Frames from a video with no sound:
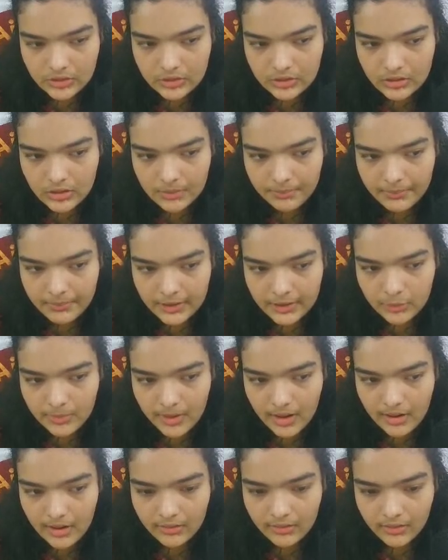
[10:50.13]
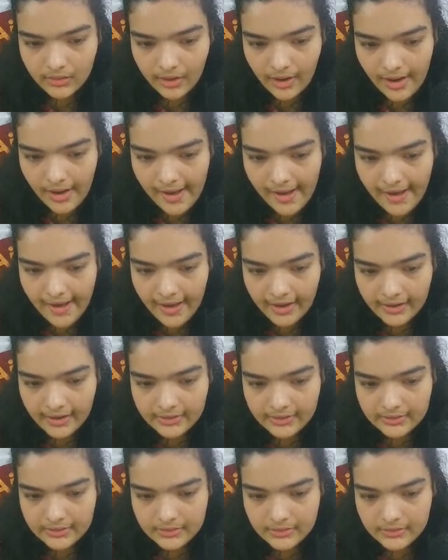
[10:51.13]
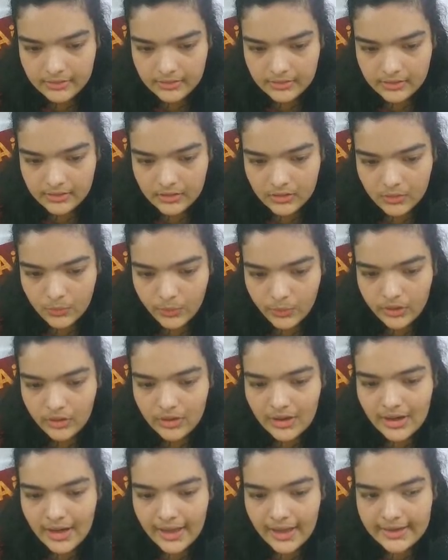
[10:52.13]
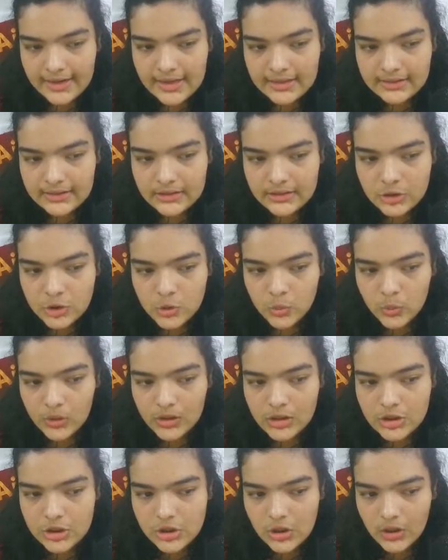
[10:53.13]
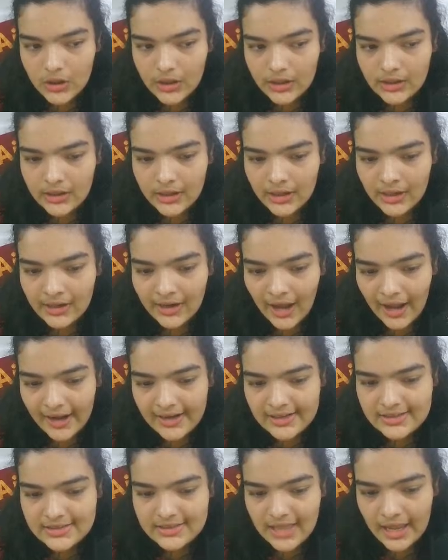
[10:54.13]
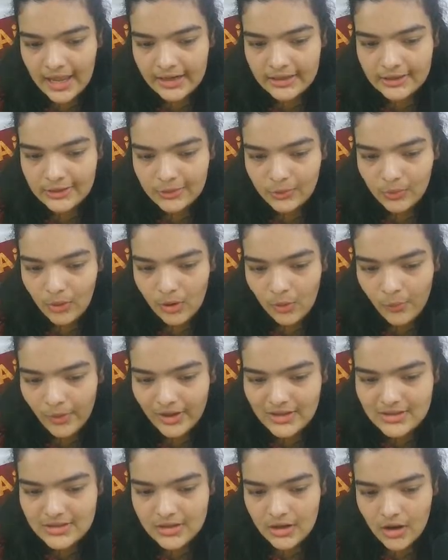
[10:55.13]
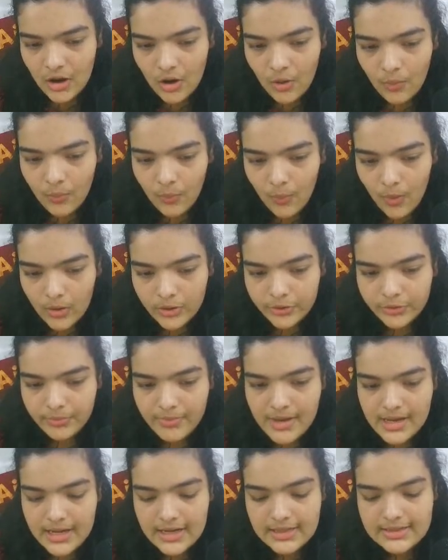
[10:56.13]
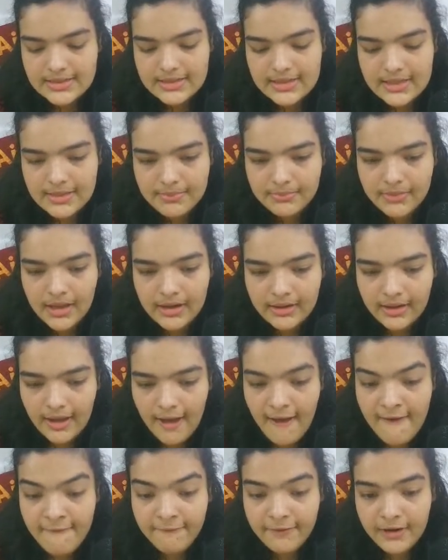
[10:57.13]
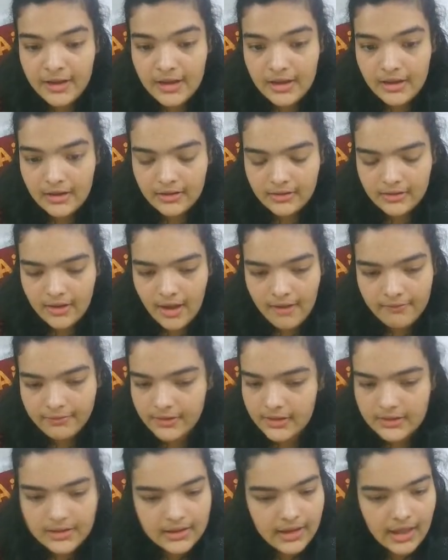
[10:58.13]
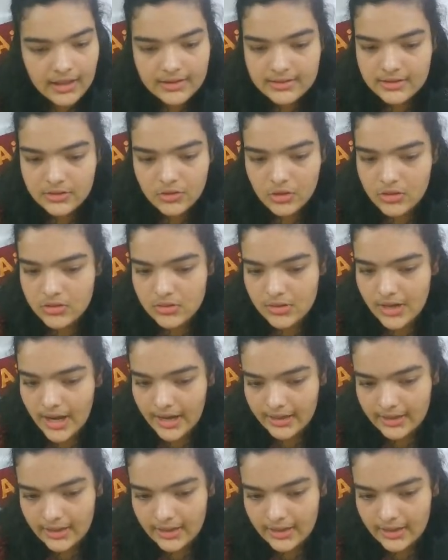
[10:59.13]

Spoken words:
menu bar, and when you're aligning things towards your right side, you always want to make it seem that everything else is also aligned, and